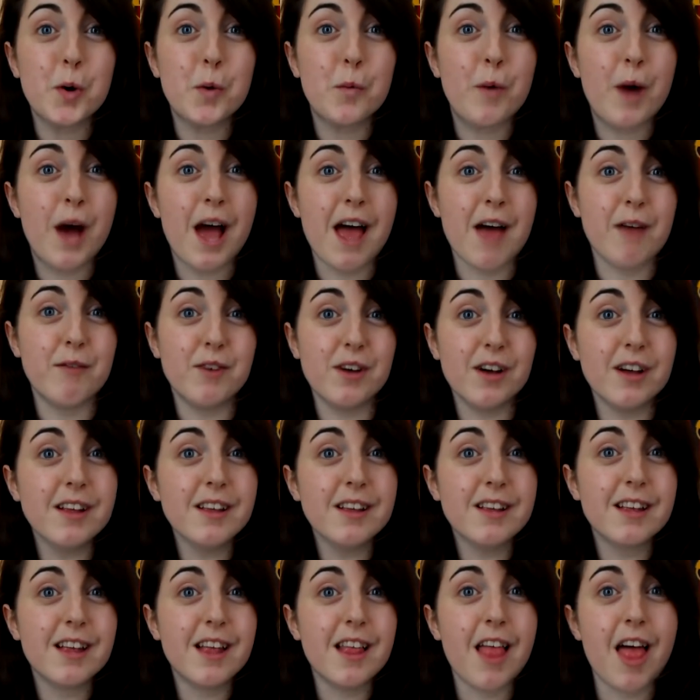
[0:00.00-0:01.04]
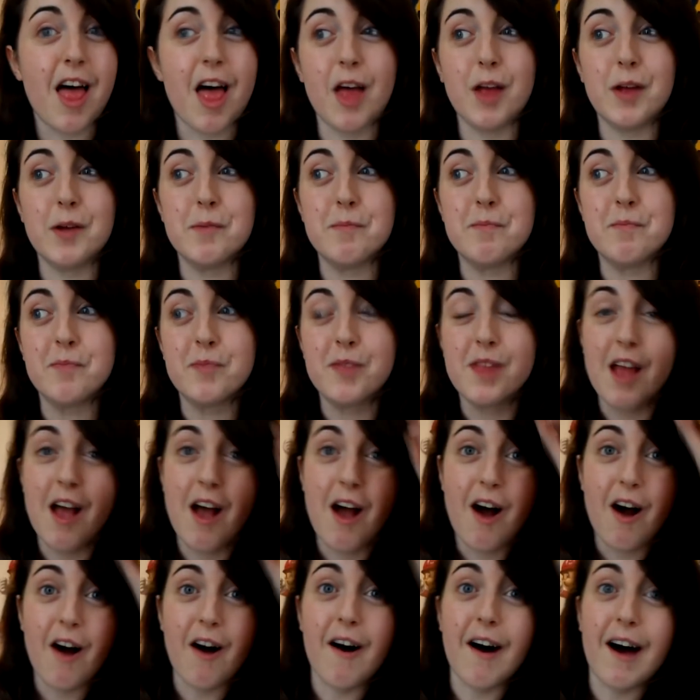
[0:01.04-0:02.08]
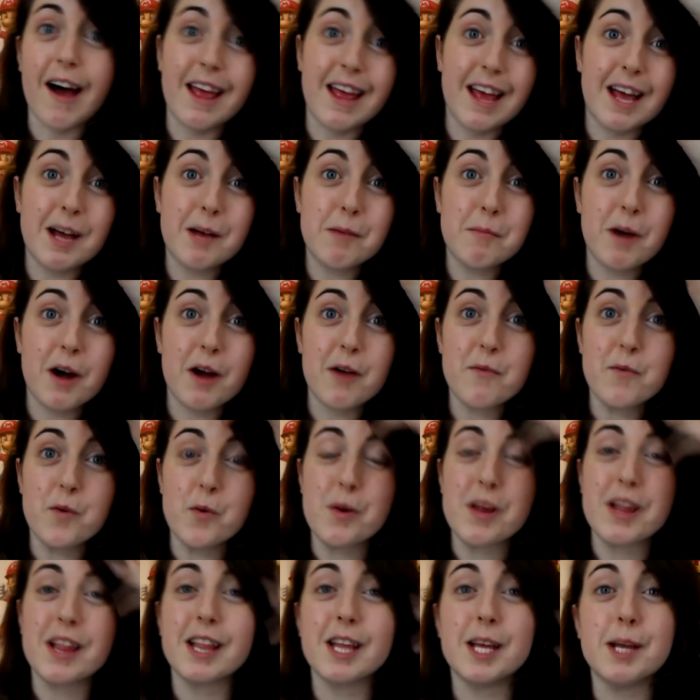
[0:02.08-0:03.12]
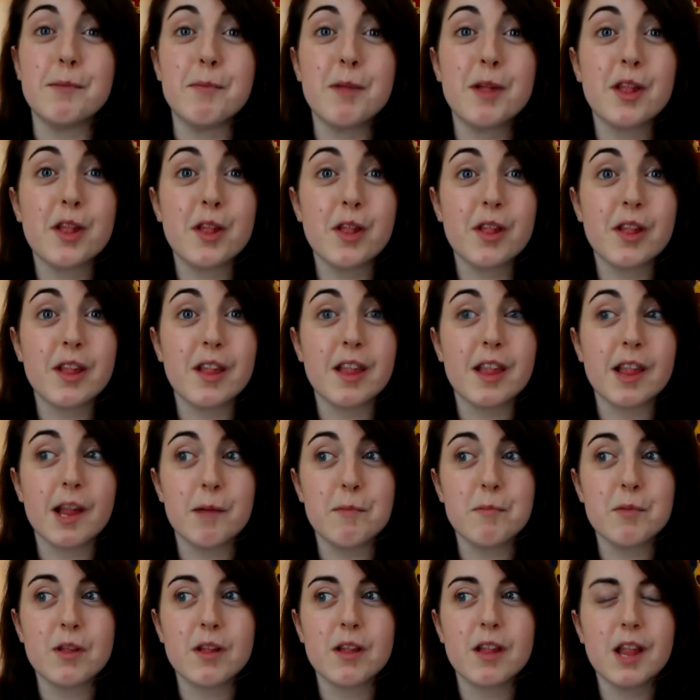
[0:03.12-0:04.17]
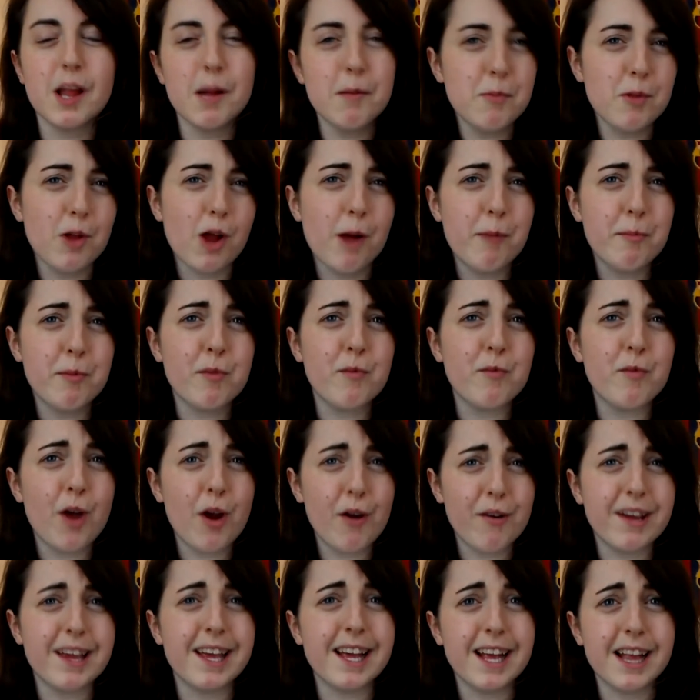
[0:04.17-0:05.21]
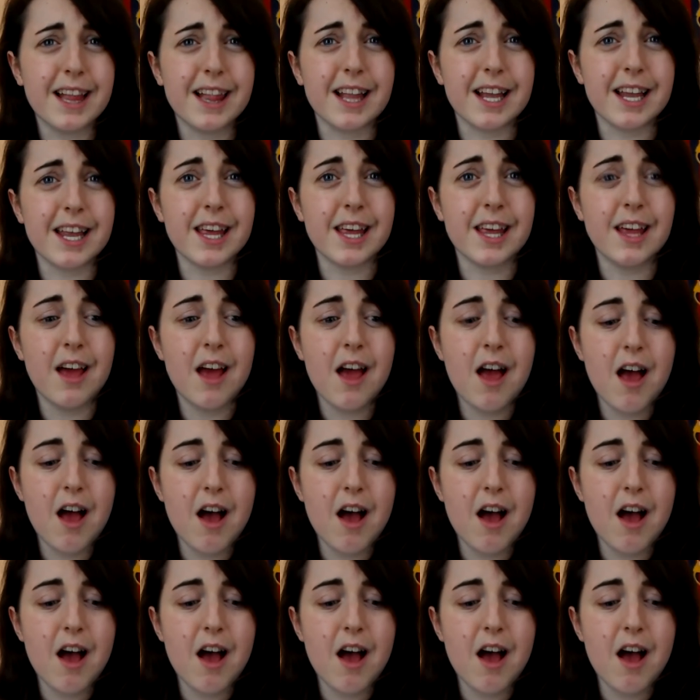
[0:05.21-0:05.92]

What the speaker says: wherever I fall asleep sometimes very easily.